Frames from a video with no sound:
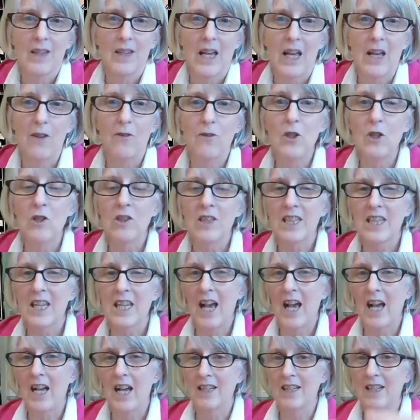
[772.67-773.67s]
If you
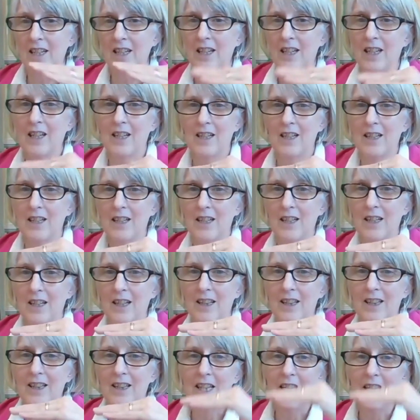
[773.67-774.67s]
said
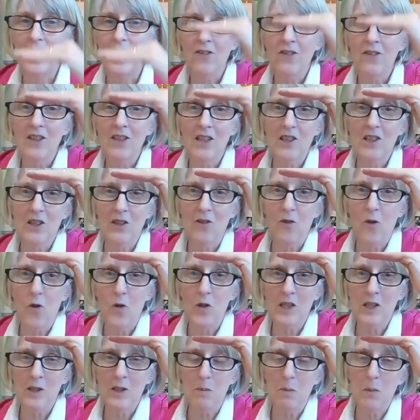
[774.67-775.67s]
lift is the
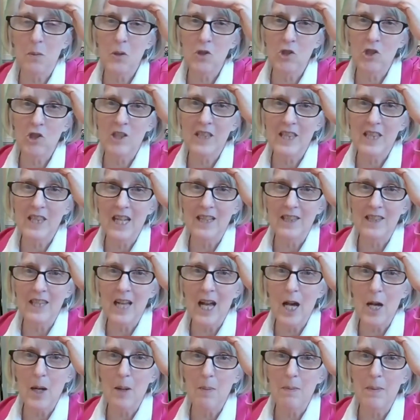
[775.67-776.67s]
force that pushes things
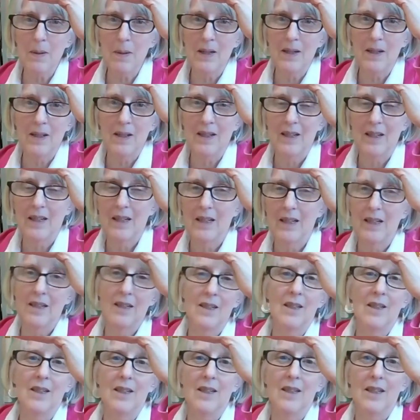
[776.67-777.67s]
up,
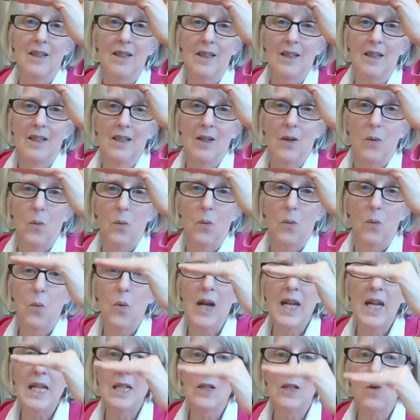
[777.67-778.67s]

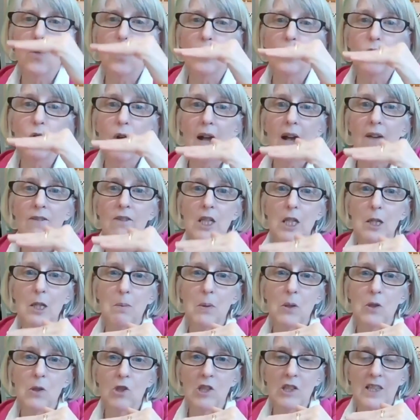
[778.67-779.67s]
weight or gravity
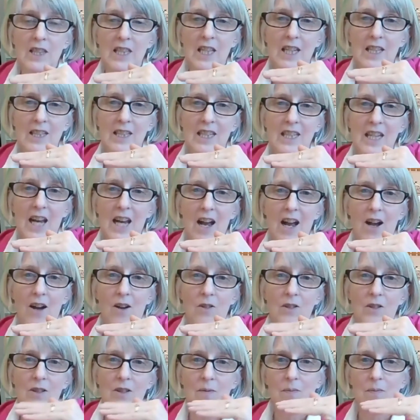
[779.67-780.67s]
pushes things
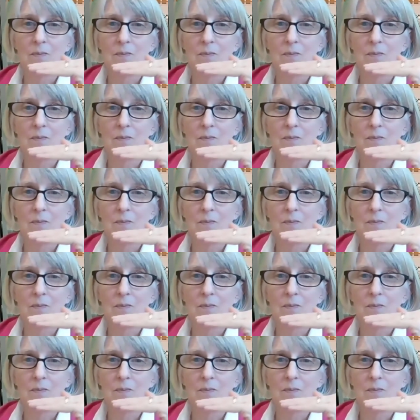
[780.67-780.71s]
down,